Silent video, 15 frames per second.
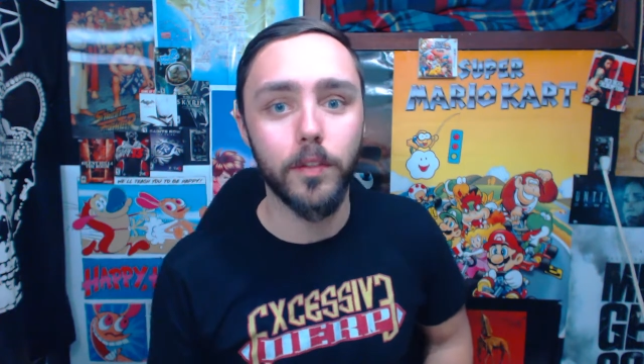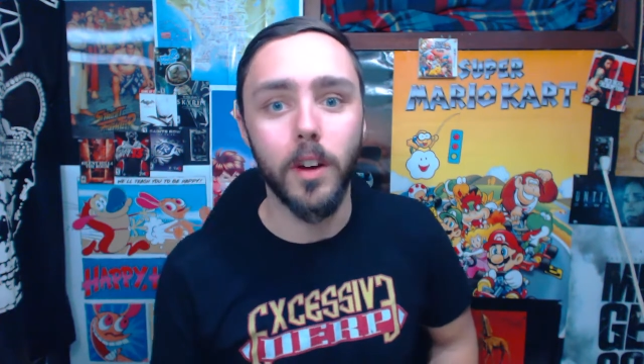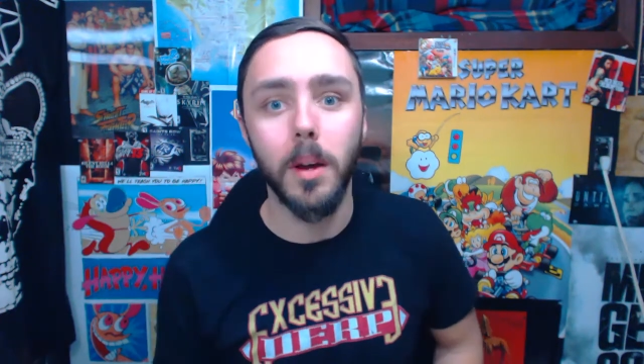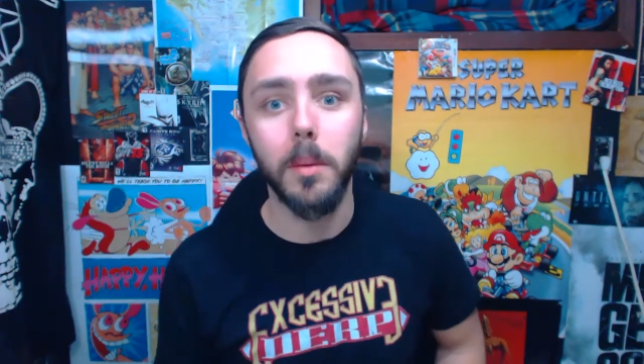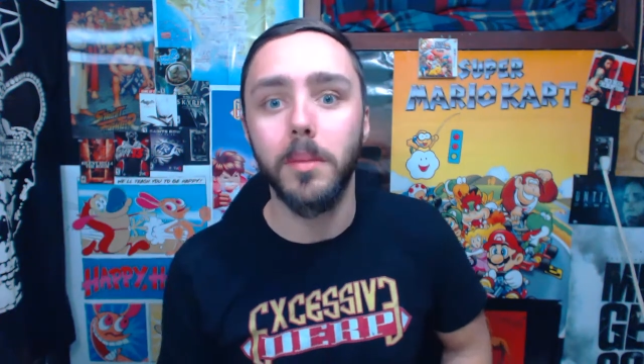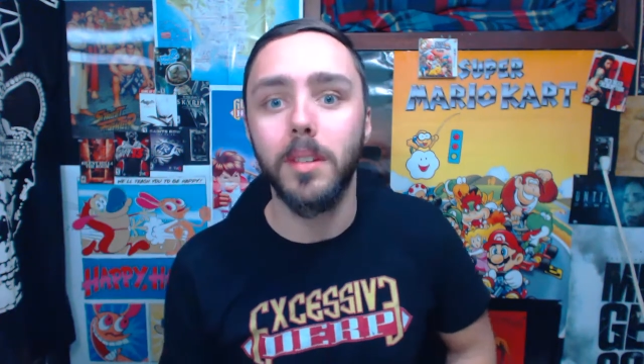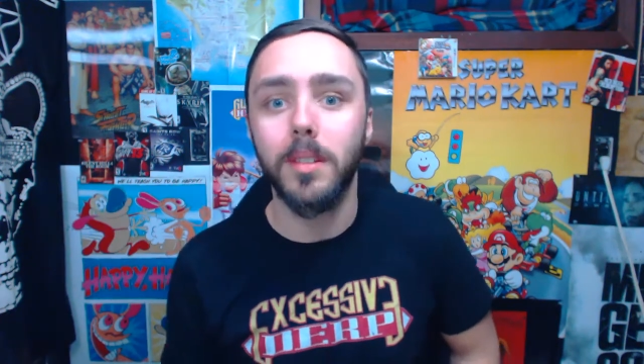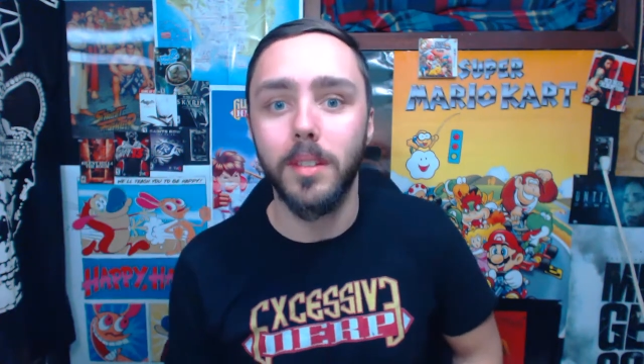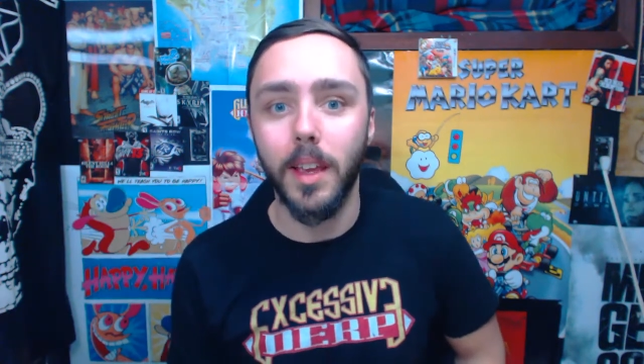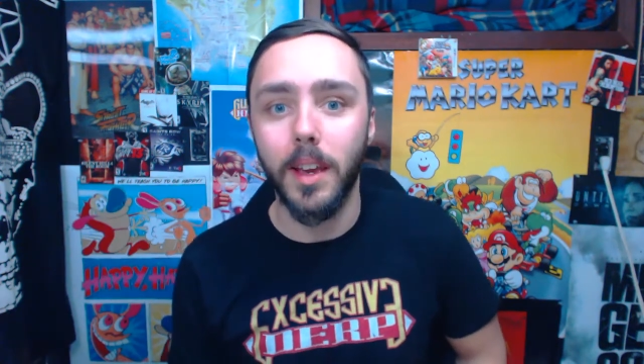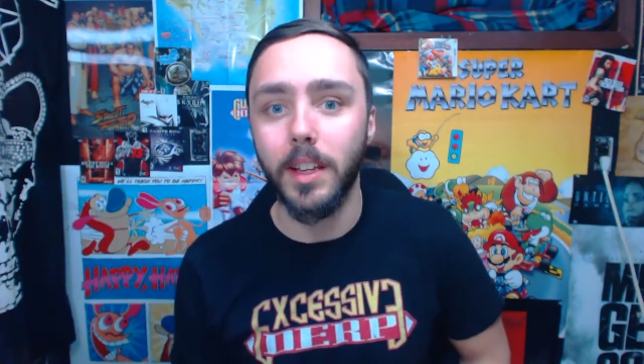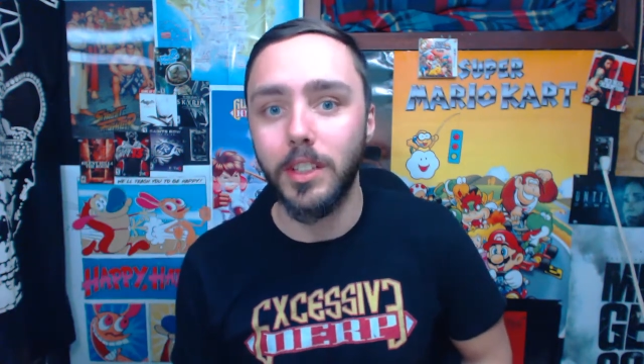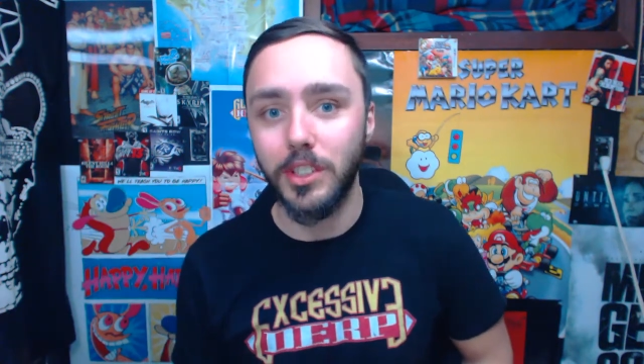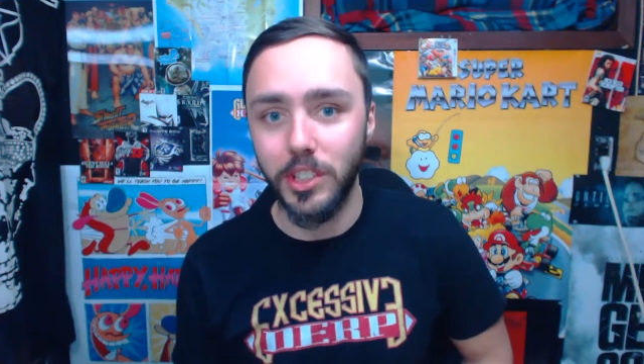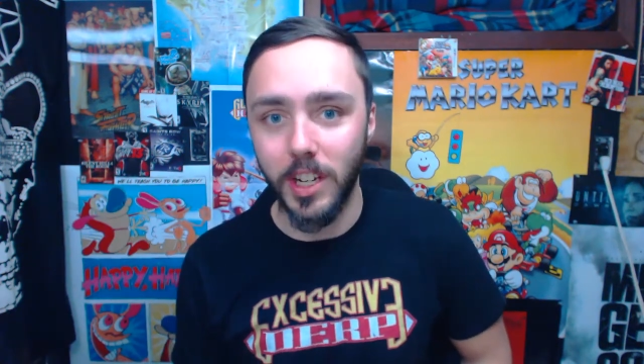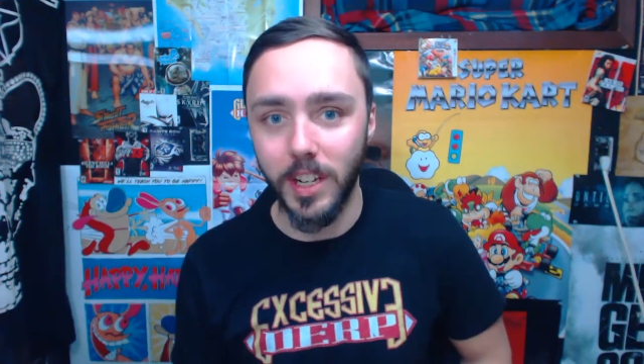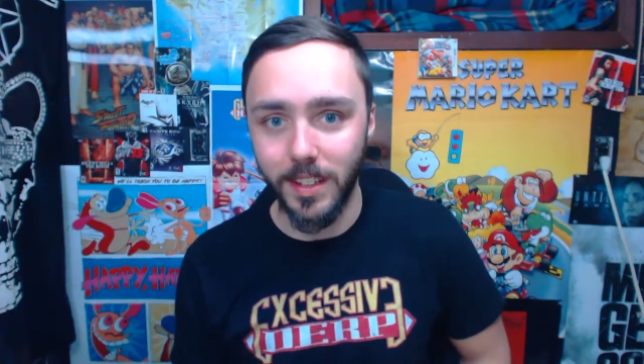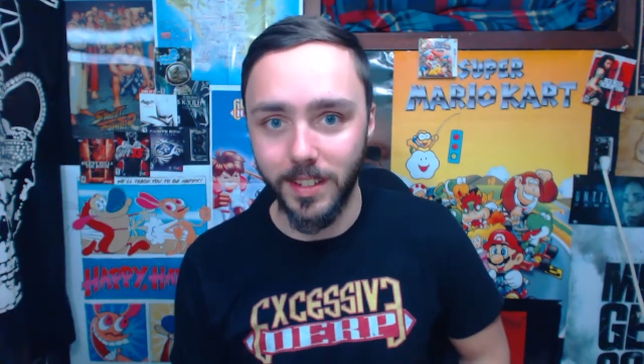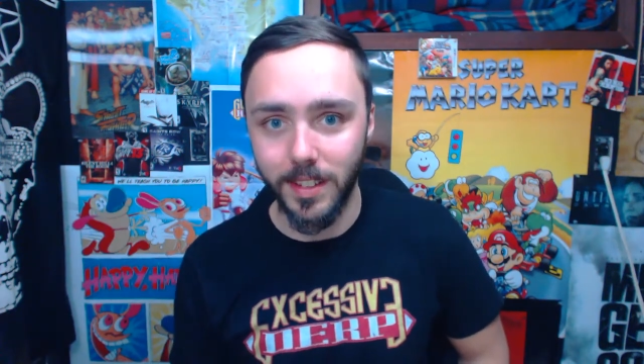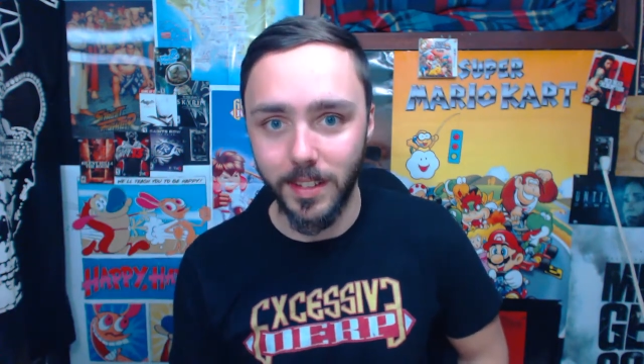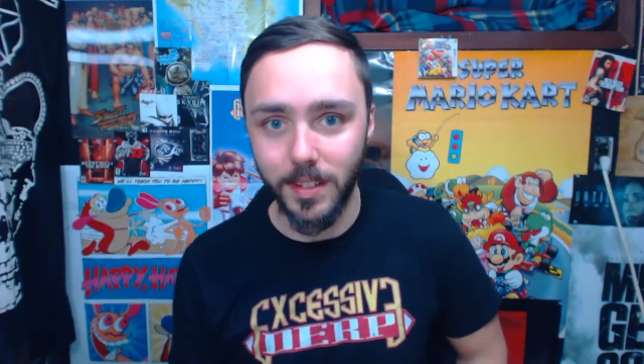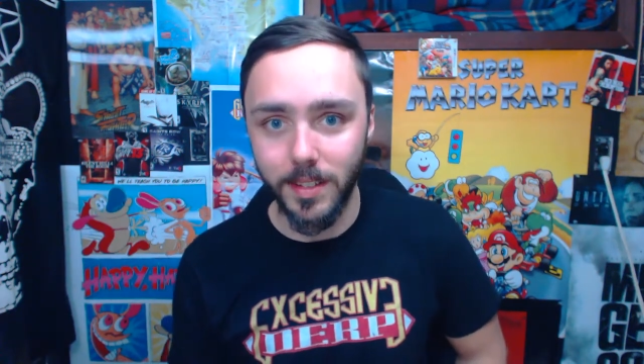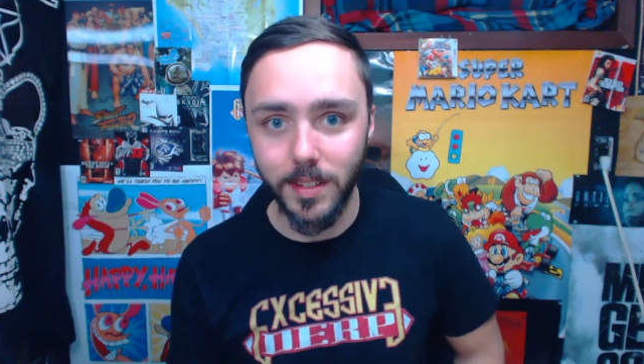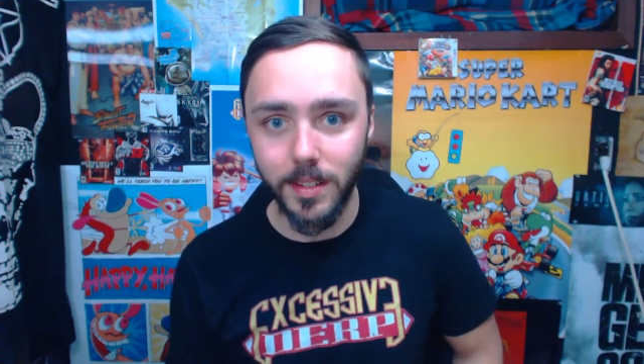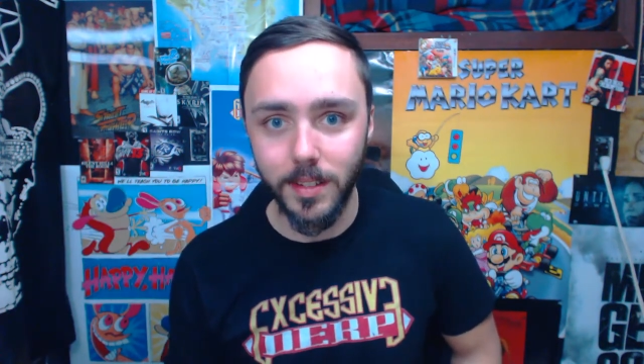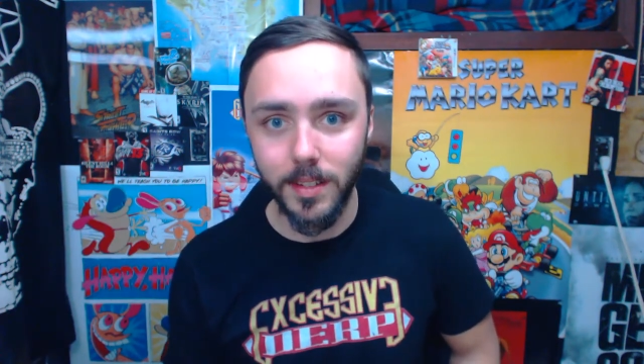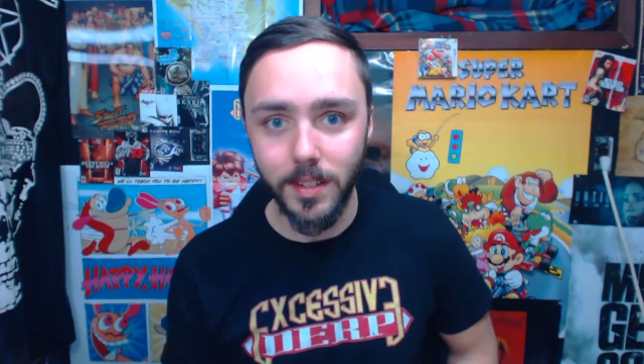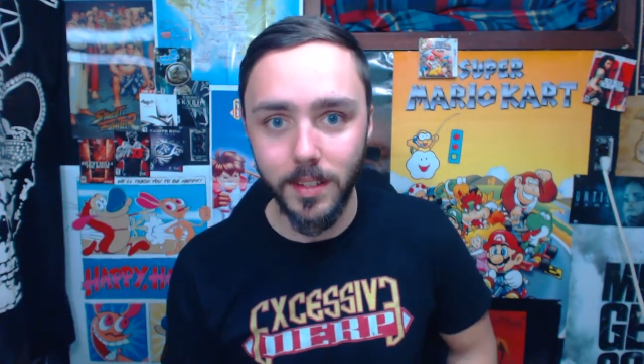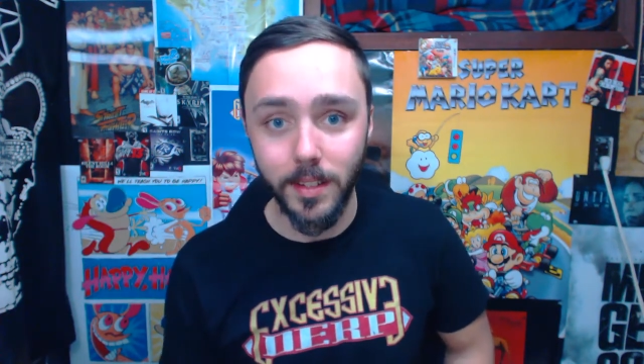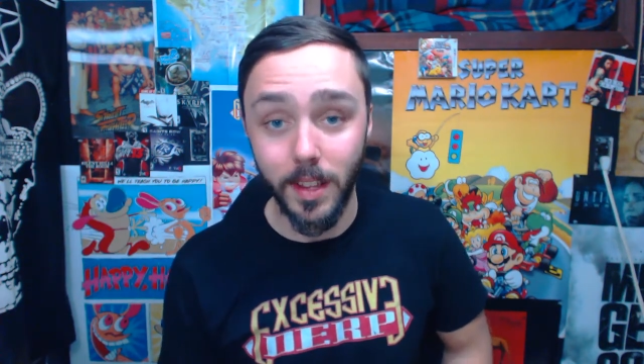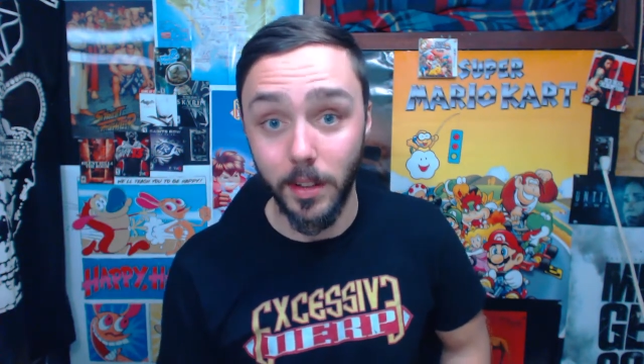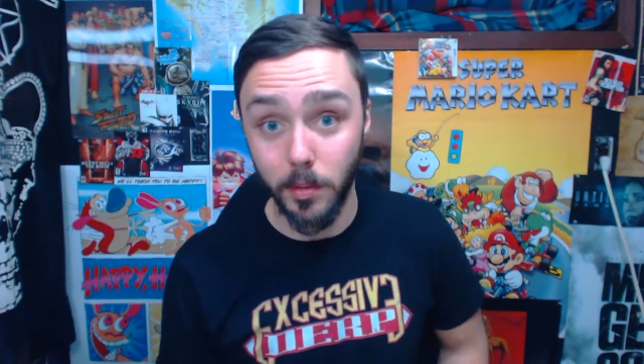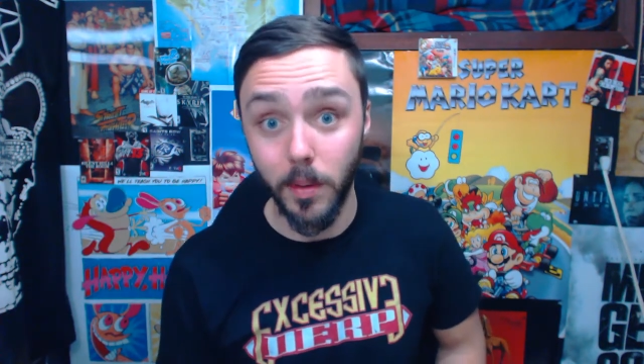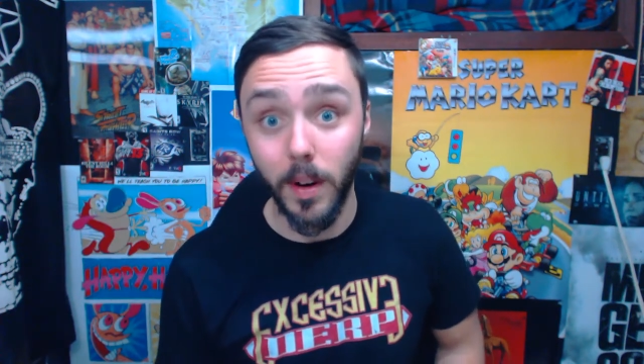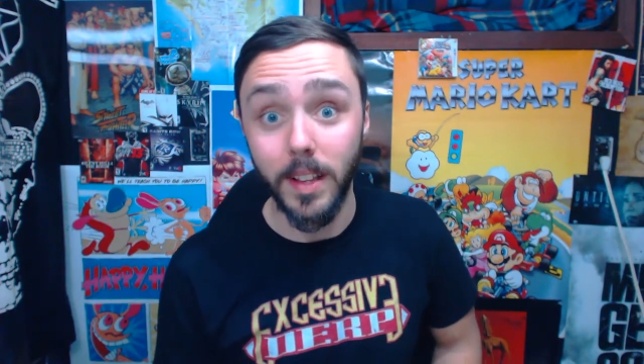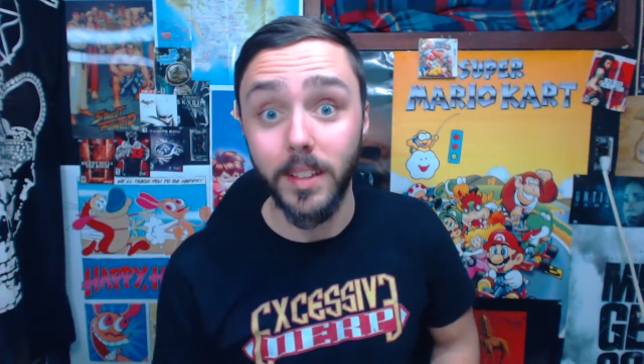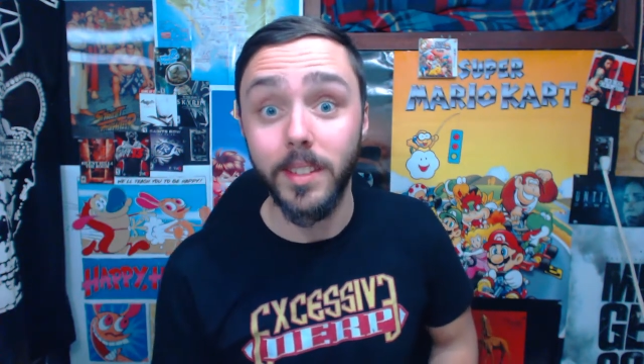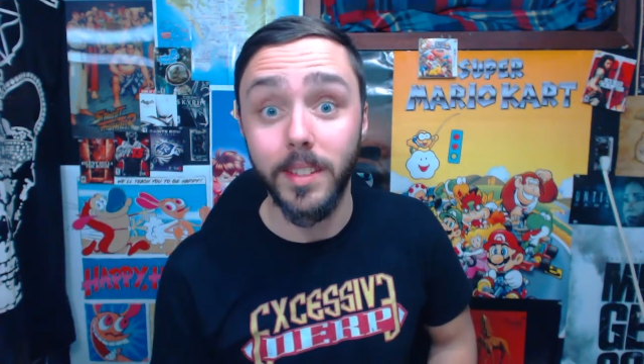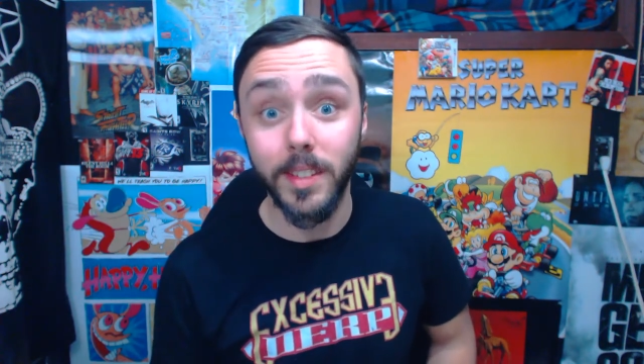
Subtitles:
from Sega Genesis. That's right,